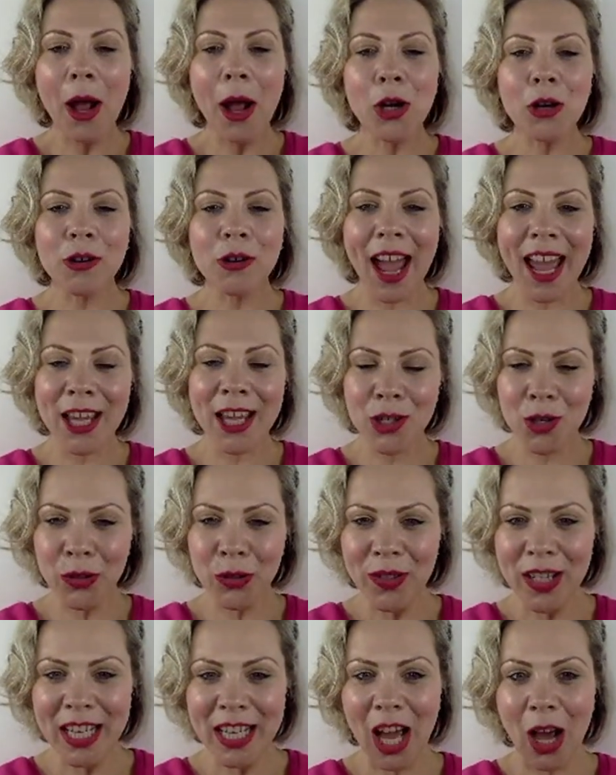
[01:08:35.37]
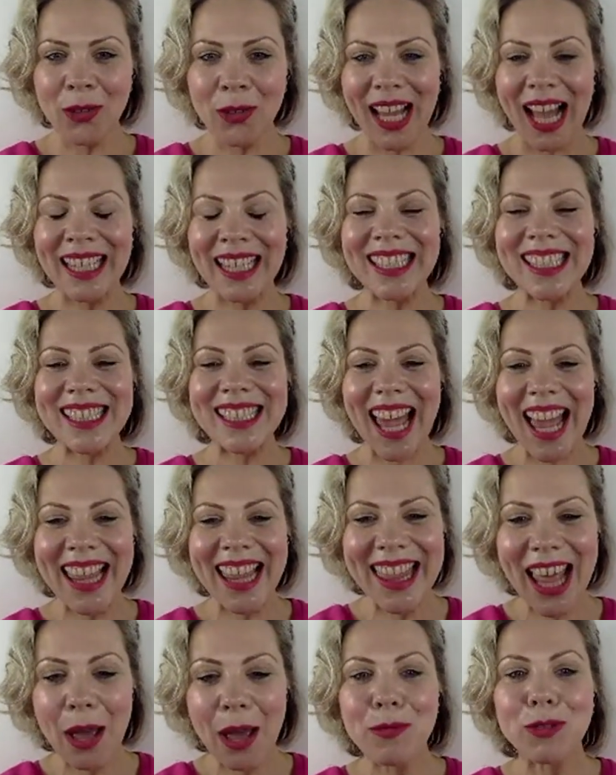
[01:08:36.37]
create your videos, and
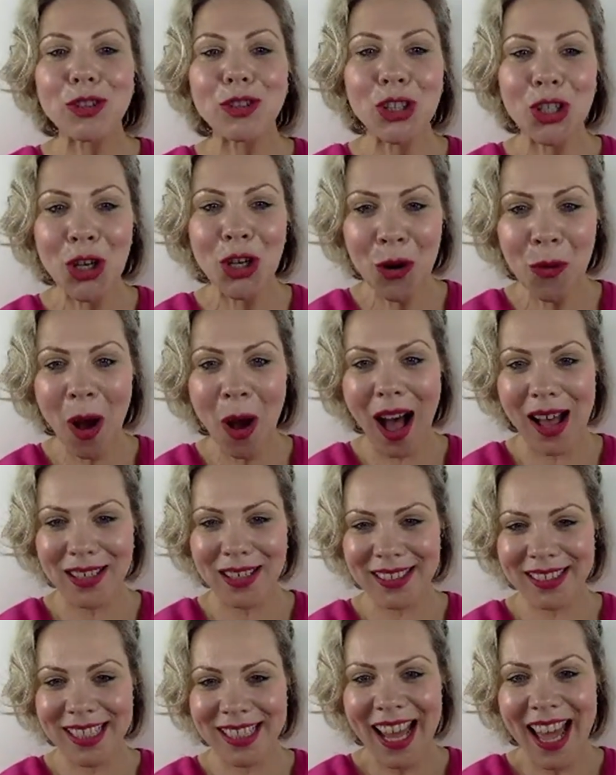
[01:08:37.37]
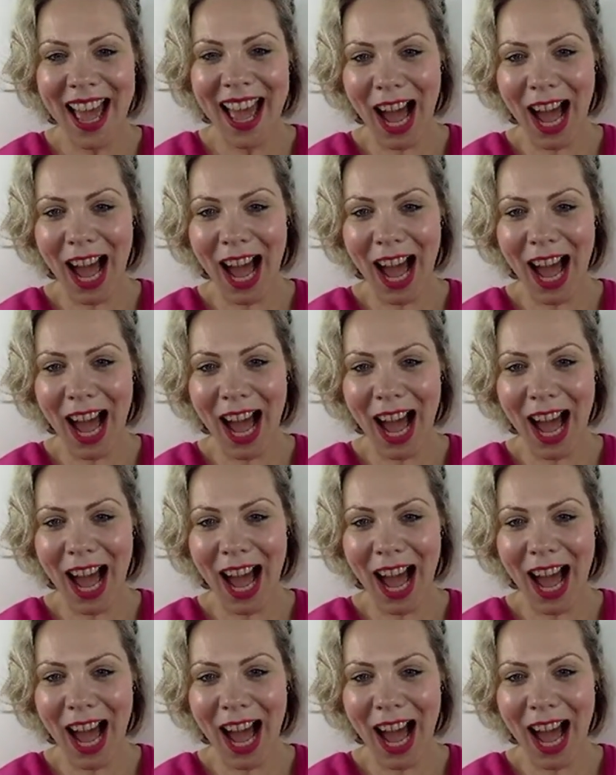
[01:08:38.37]
send them to us.